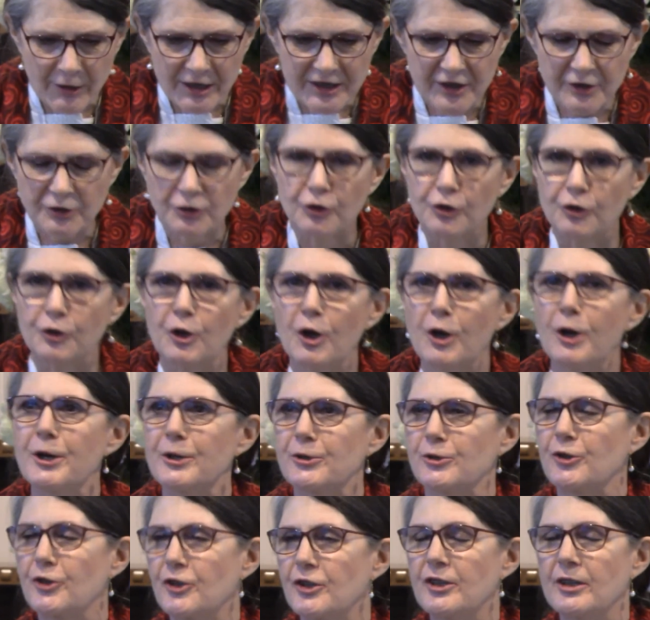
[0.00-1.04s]
in the
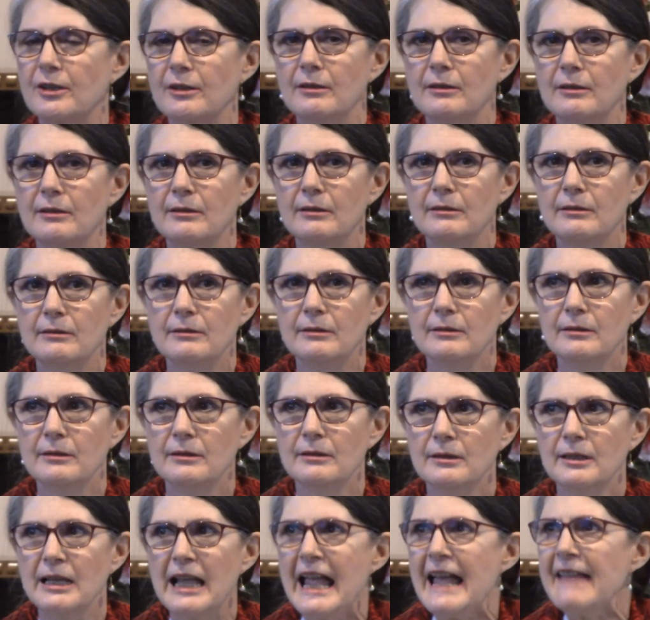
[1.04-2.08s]
church
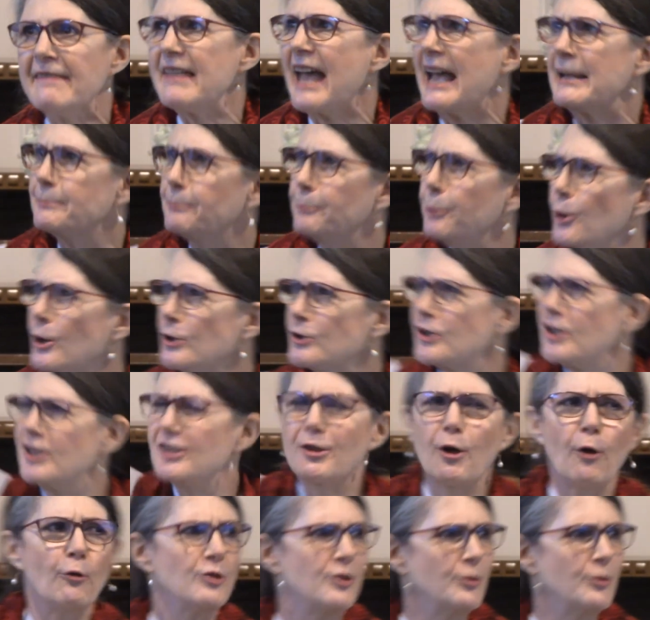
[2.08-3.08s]
that pushes those